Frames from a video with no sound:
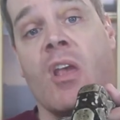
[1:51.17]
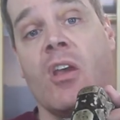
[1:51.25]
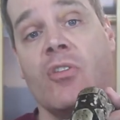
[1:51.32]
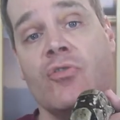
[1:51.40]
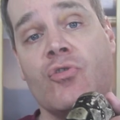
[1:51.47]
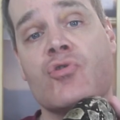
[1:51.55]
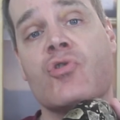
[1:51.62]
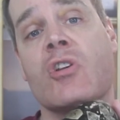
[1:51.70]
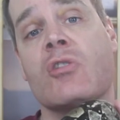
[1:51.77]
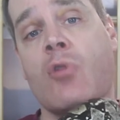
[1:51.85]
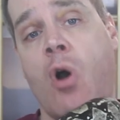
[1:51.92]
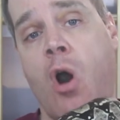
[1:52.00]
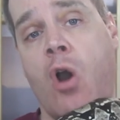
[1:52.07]
is usually
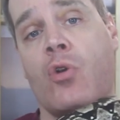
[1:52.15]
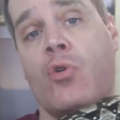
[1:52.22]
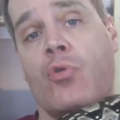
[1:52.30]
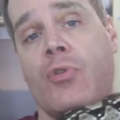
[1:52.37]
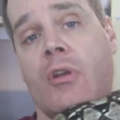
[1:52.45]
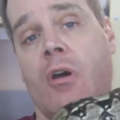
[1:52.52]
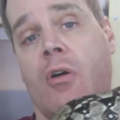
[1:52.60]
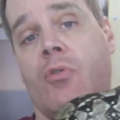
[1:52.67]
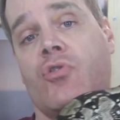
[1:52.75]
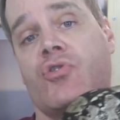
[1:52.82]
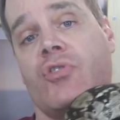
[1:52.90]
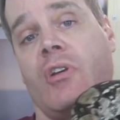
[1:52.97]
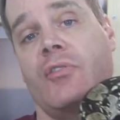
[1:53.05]
longer than
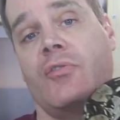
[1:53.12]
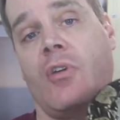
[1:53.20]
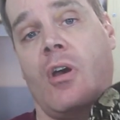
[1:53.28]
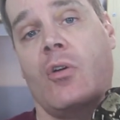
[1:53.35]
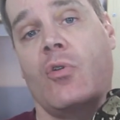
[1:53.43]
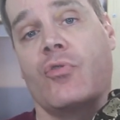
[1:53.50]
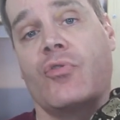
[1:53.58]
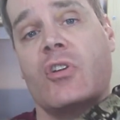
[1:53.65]
other shed cycles.